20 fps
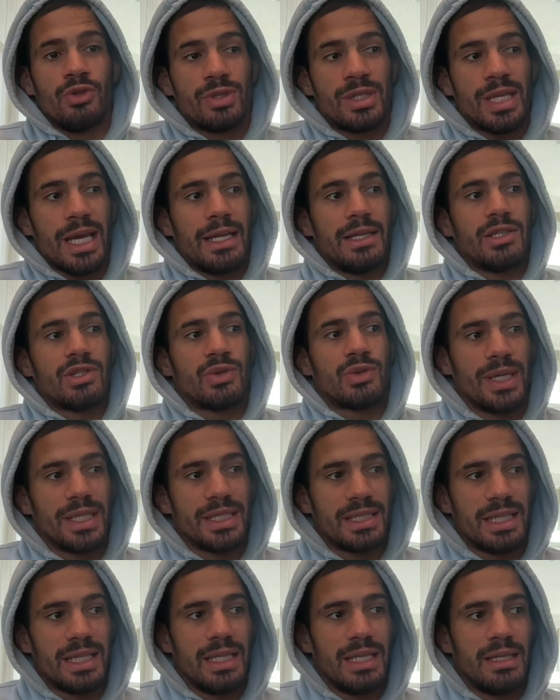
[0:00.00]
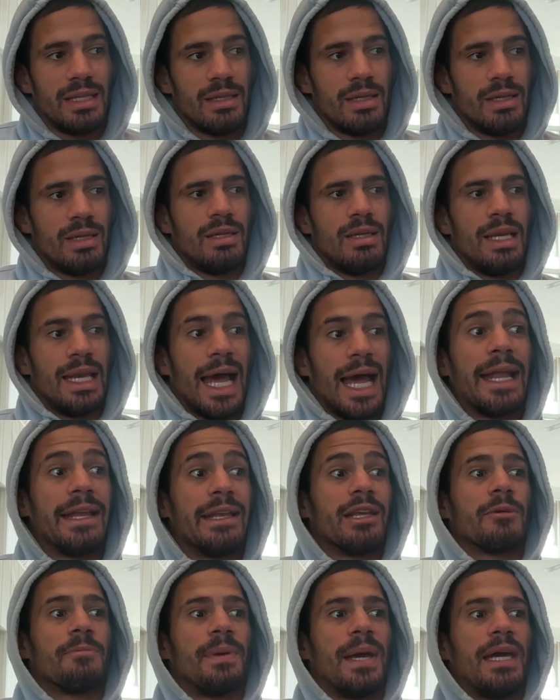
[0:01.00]
10, 20
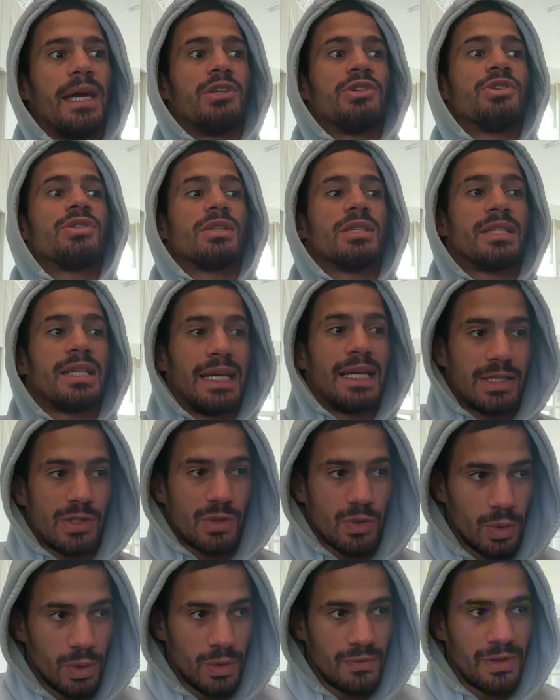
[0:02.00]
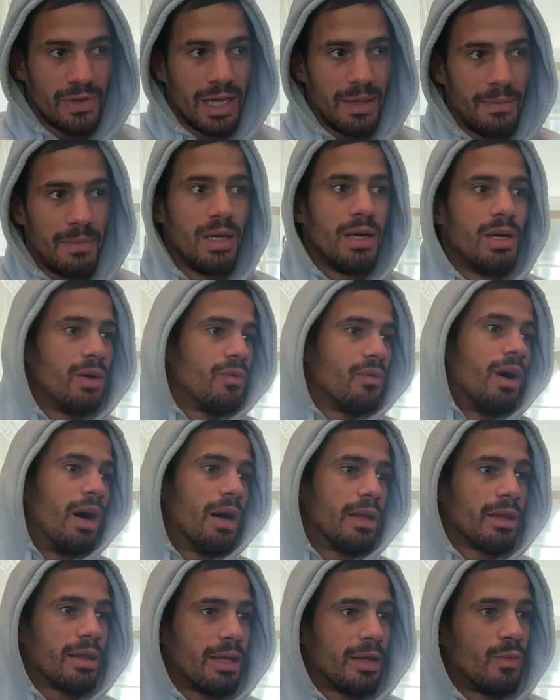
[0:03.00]
landing pages and test all of them
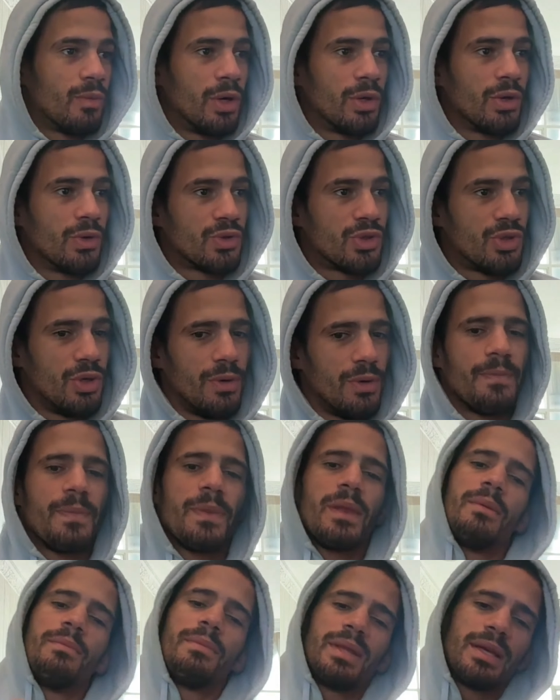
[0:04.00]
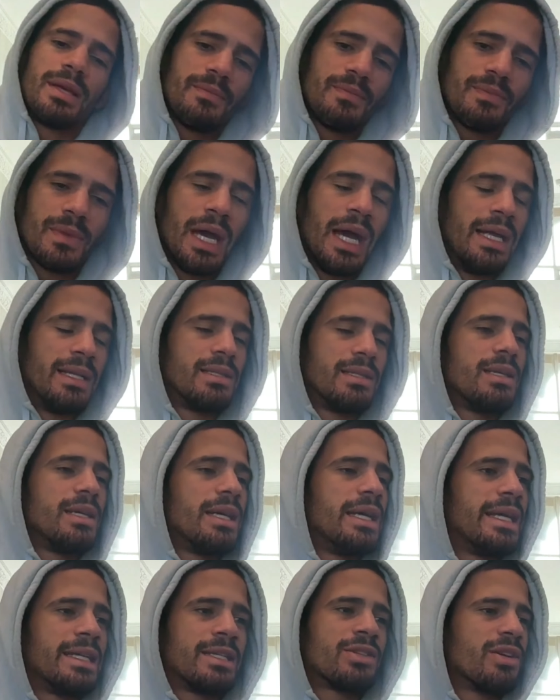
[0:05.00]
rather than one or two. But and
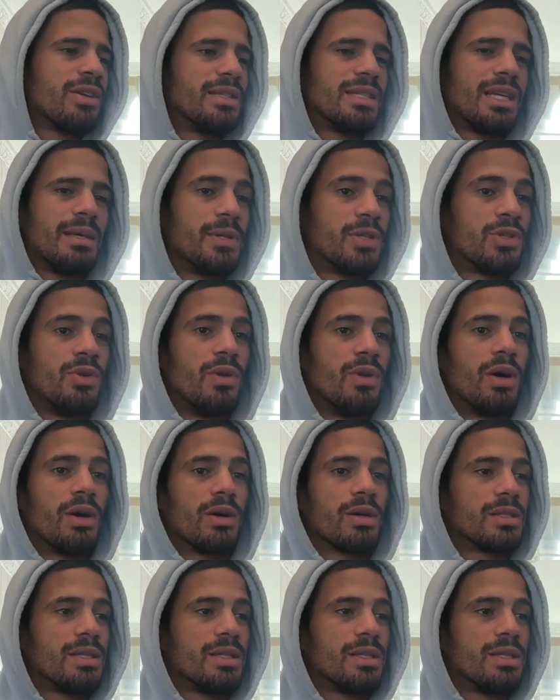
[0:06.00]
it's going to take me too long